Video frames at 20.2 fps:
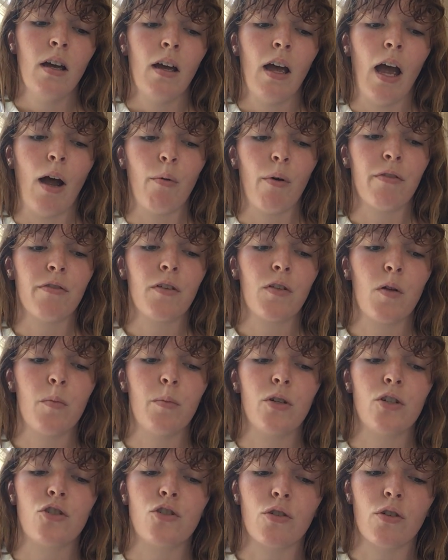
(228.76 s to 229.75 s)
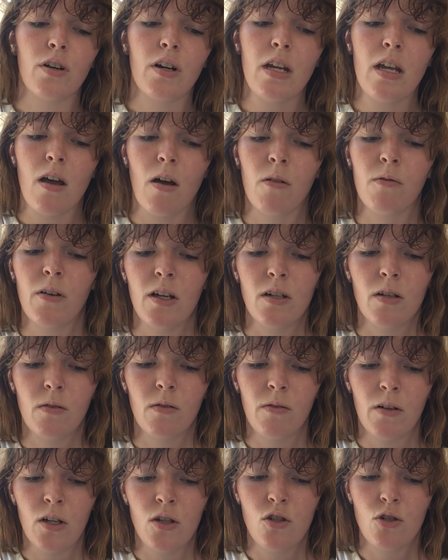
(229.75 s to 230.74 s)
However, the majority of
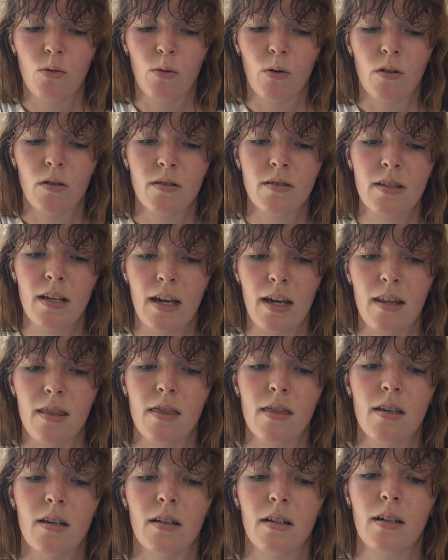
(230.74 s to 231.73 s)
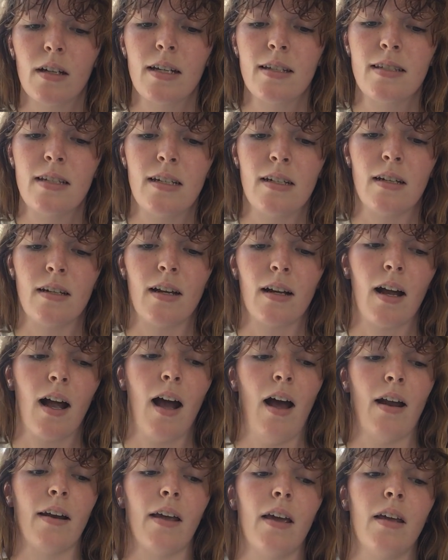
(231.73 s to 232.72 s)
individuals in the Katsina,
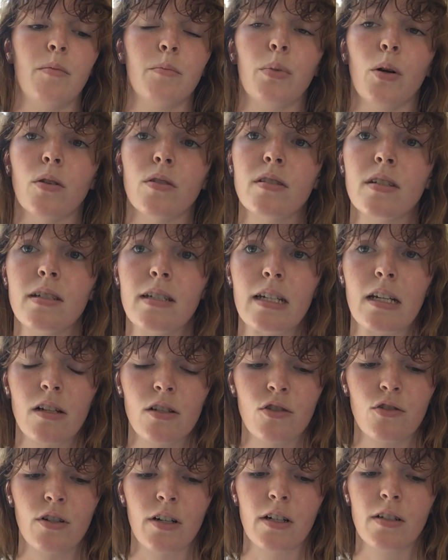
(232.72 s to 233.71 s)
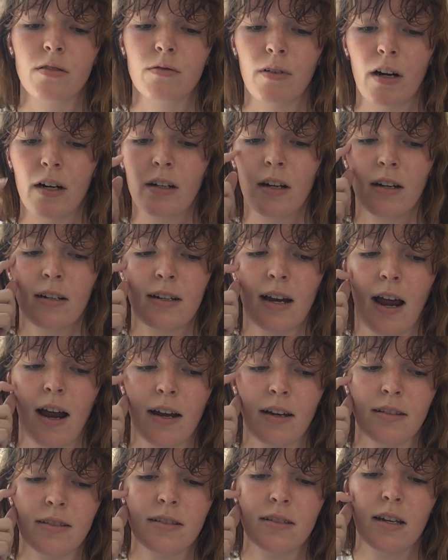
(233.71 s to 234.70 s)
Nakana, and Bolsa districts
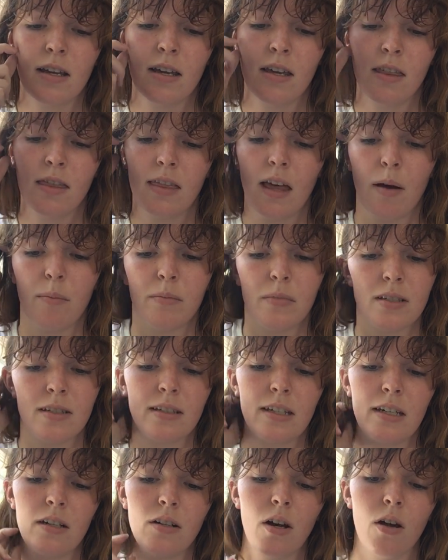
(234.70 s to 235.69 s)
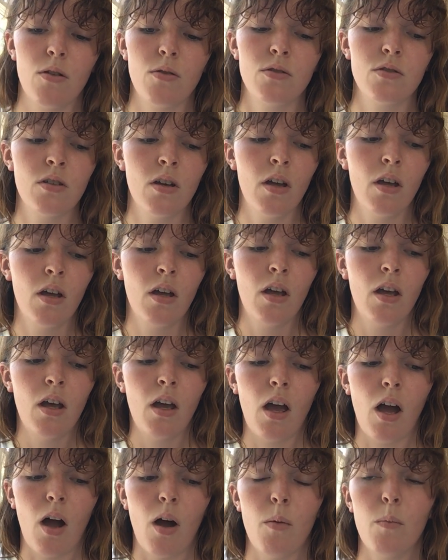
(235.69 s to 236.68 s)
recognized that mosquitoes
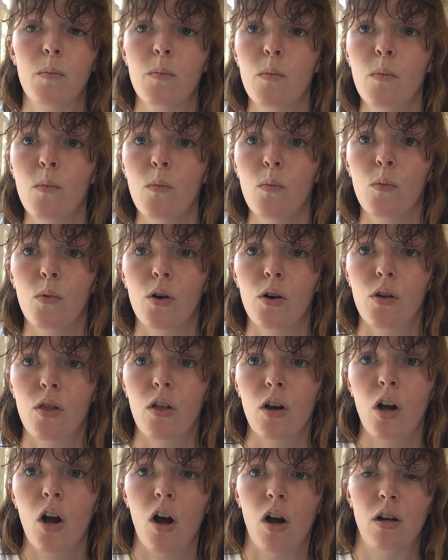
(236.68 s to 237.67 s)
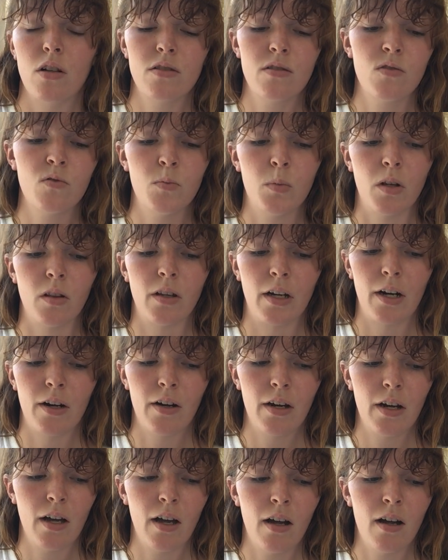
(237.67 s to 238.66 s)
were the cause of
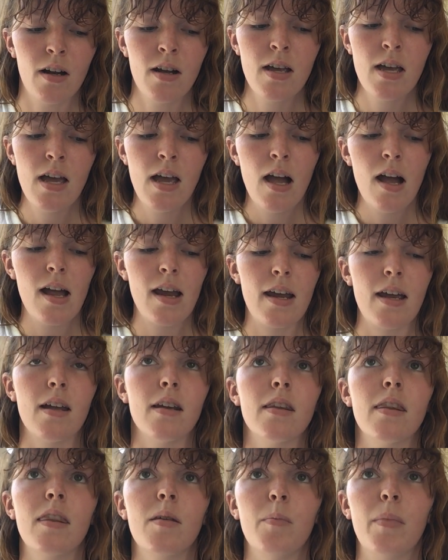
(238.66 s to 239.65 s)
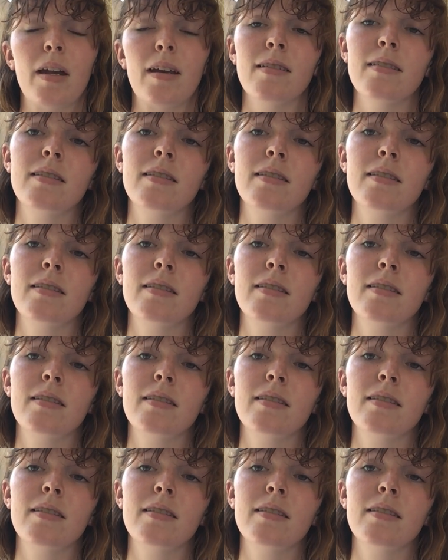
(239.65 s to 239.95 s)
malaria, and the main